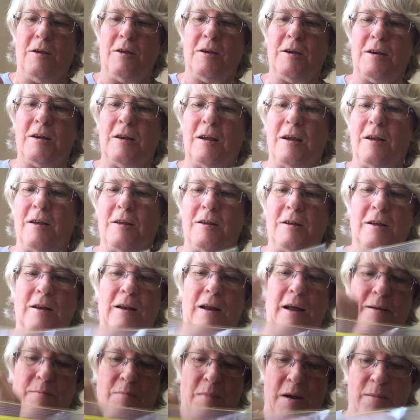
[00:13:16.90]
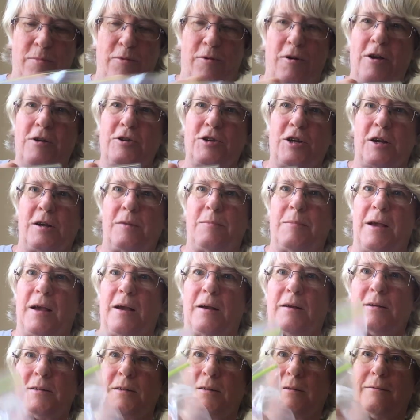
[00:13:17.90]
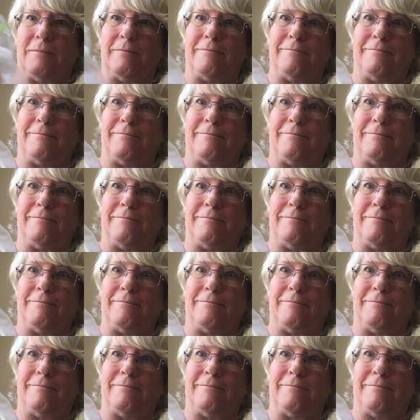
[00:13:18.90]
if you like my project bags,